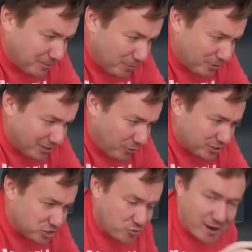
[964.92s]
put it on
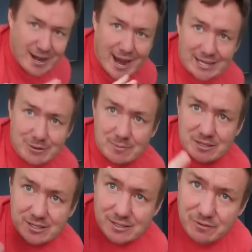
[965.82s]
a tray anyway,
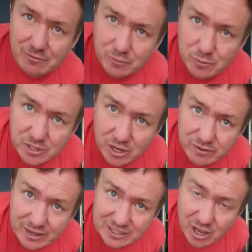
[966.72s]
because if it falls over
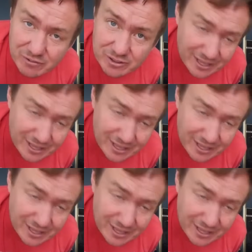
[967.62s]
in the oven,